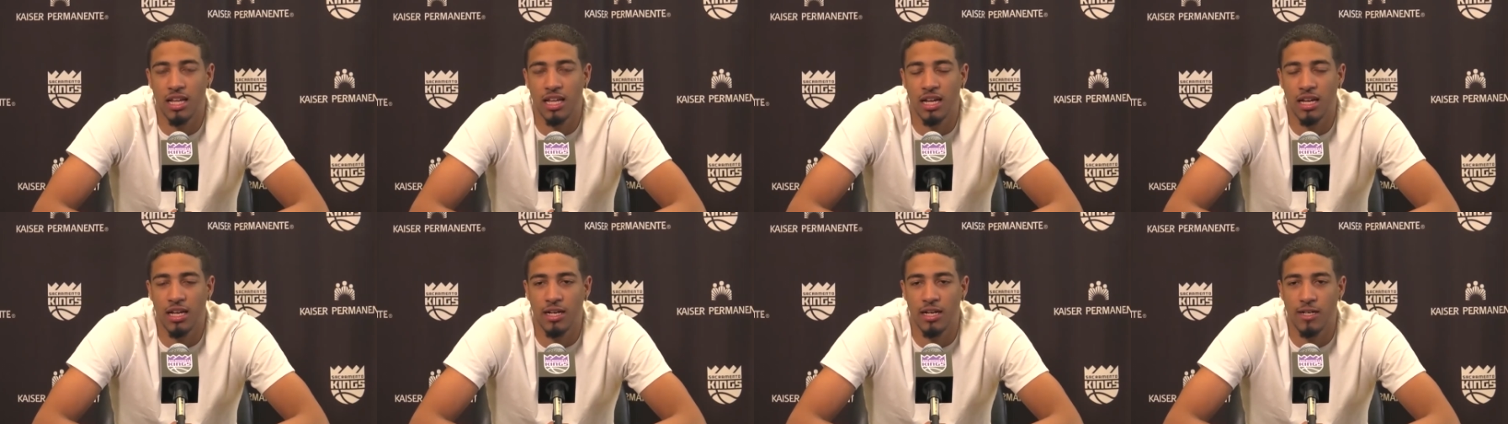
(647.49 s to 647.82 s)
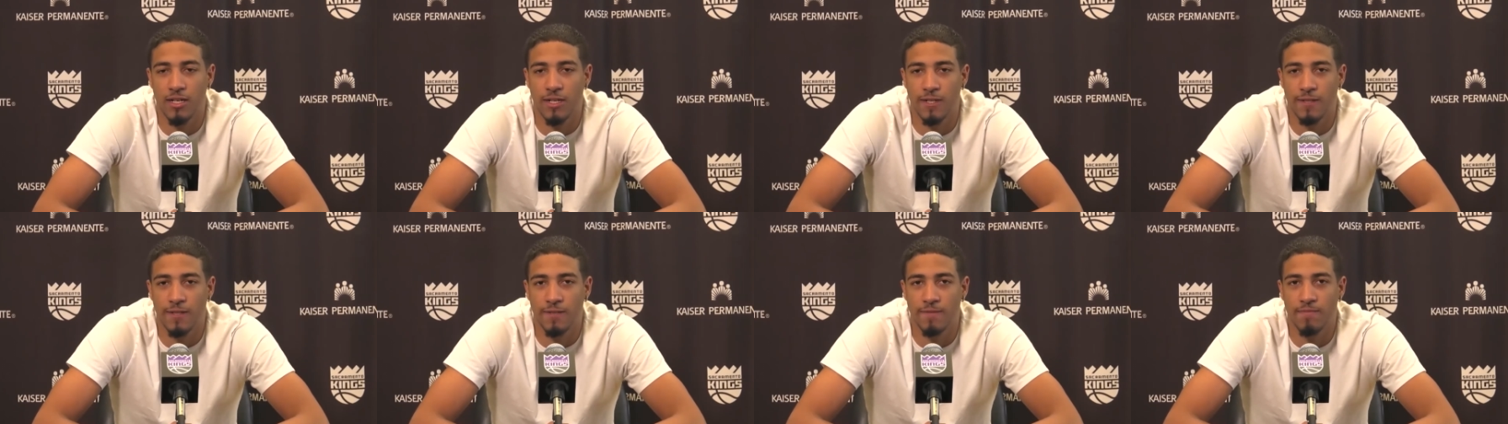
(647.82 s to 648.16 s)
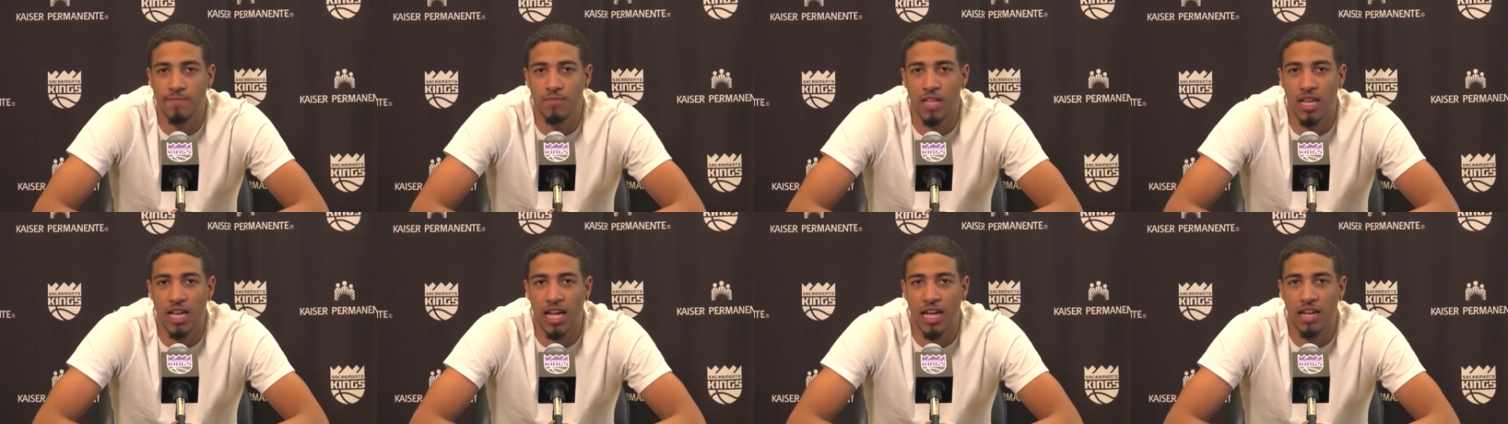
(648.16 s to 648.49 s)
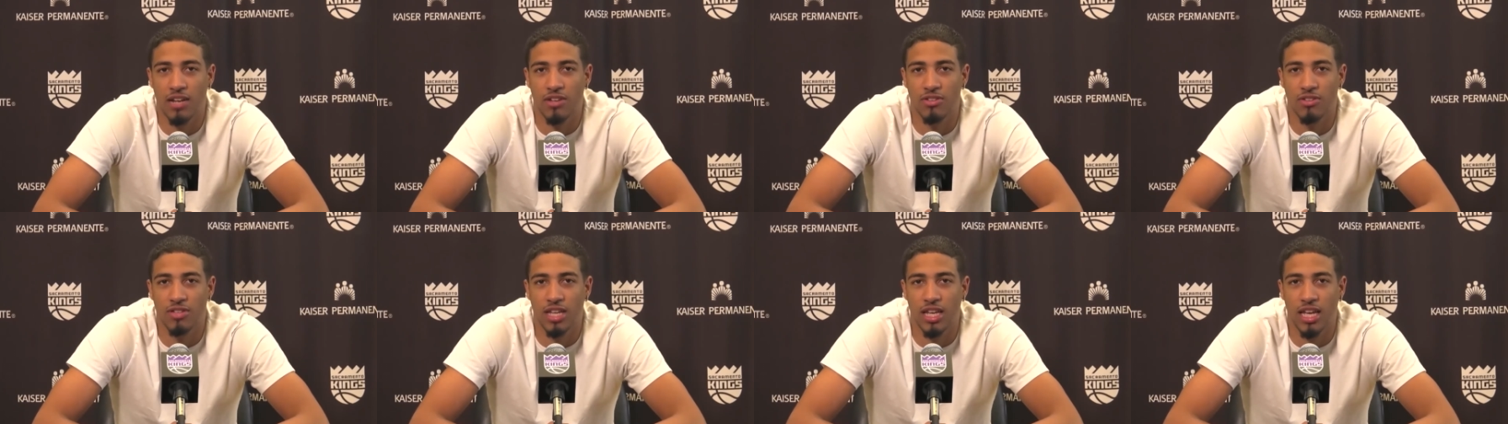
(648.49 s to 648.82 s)
um uh, like I
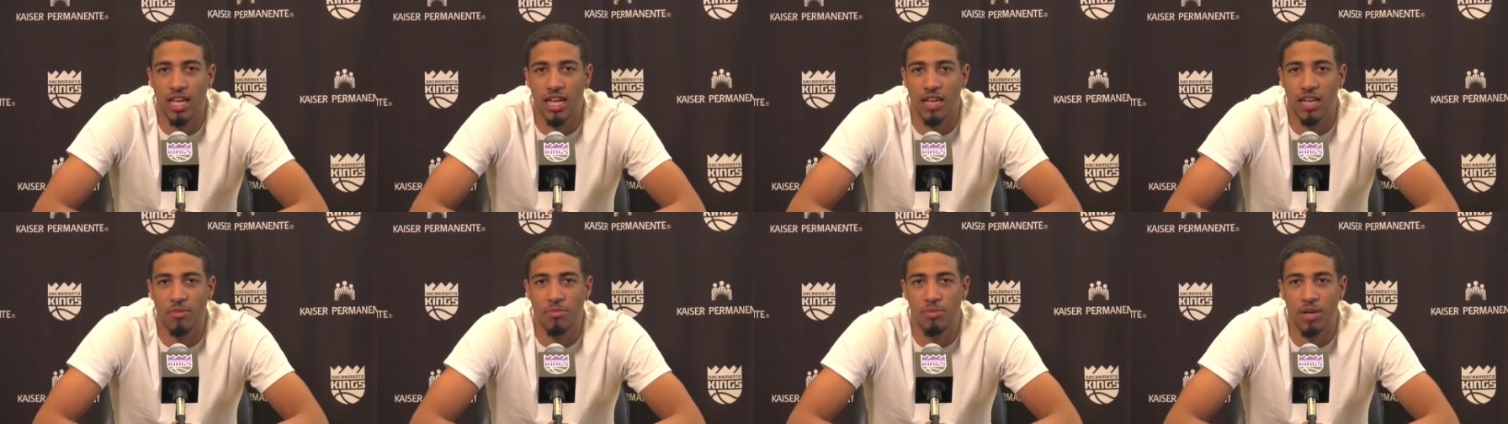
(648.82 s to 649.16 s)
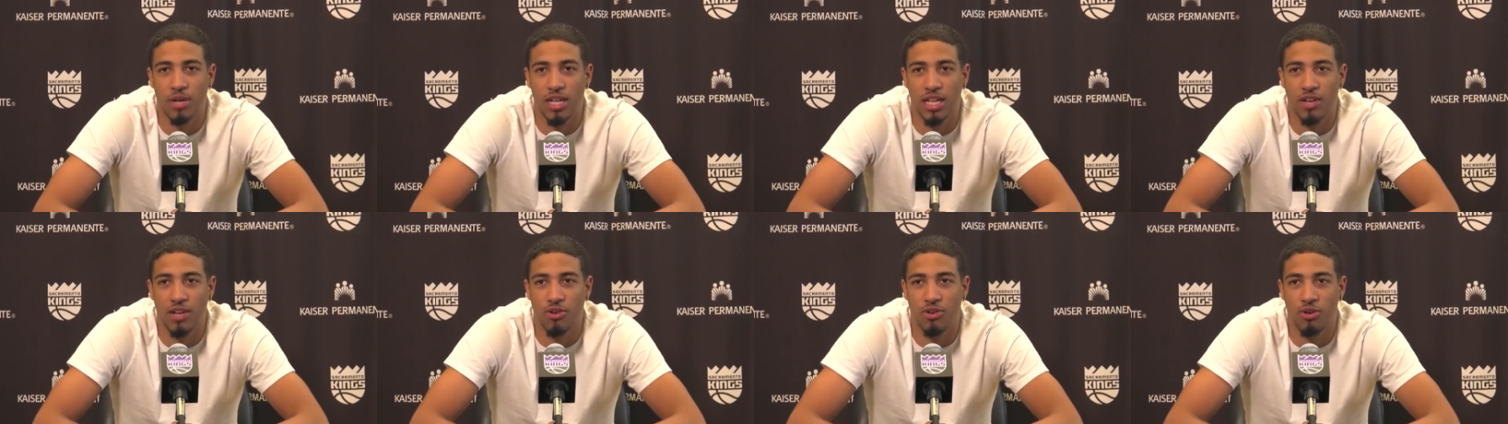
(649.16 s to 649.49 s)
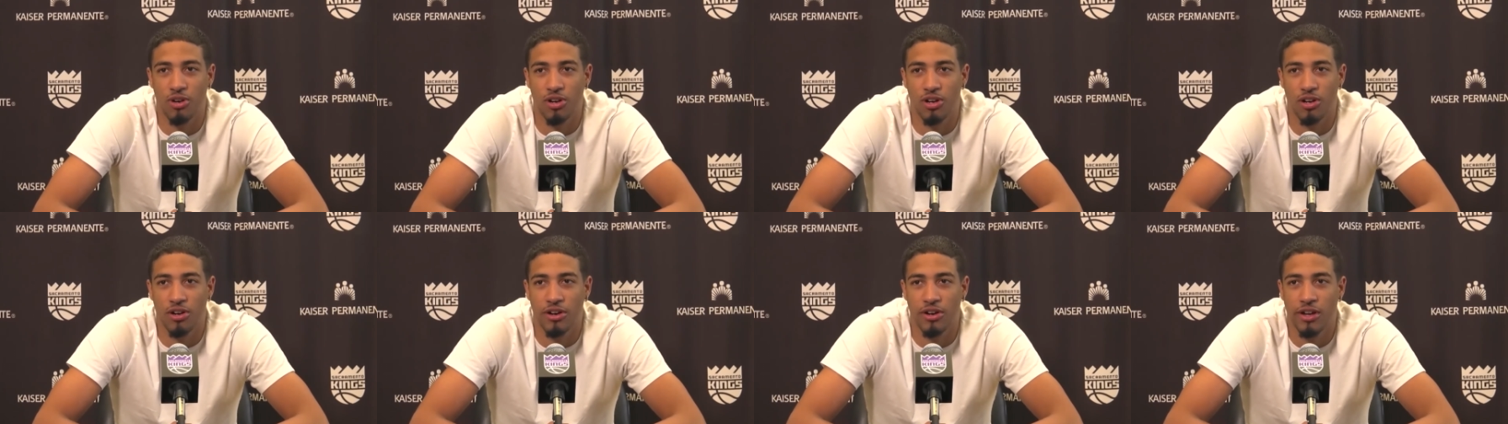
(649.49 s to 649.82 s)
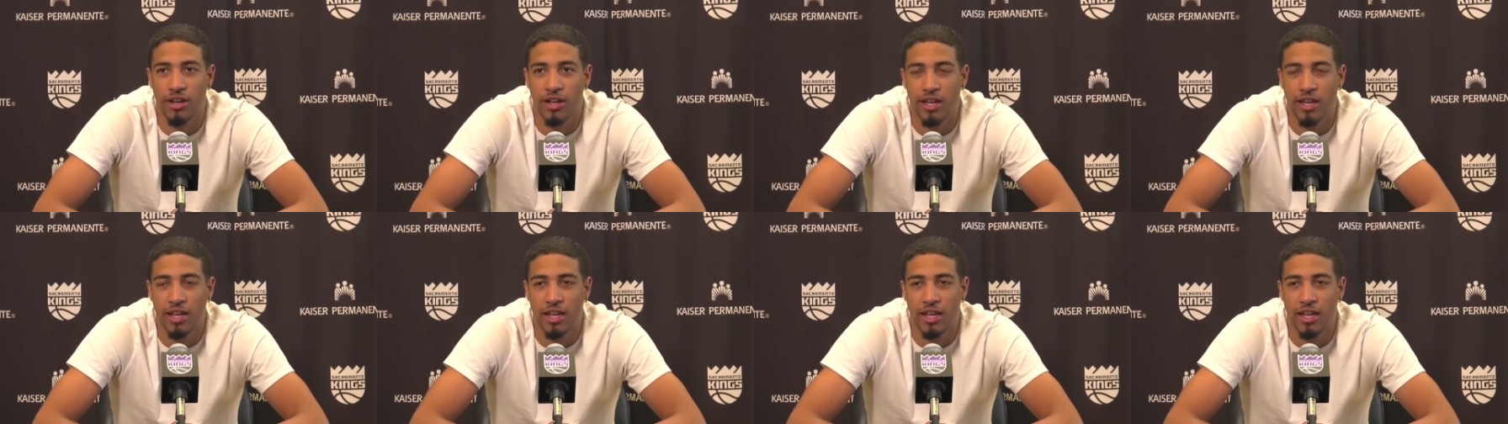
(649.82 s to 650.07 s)
don't think anybody or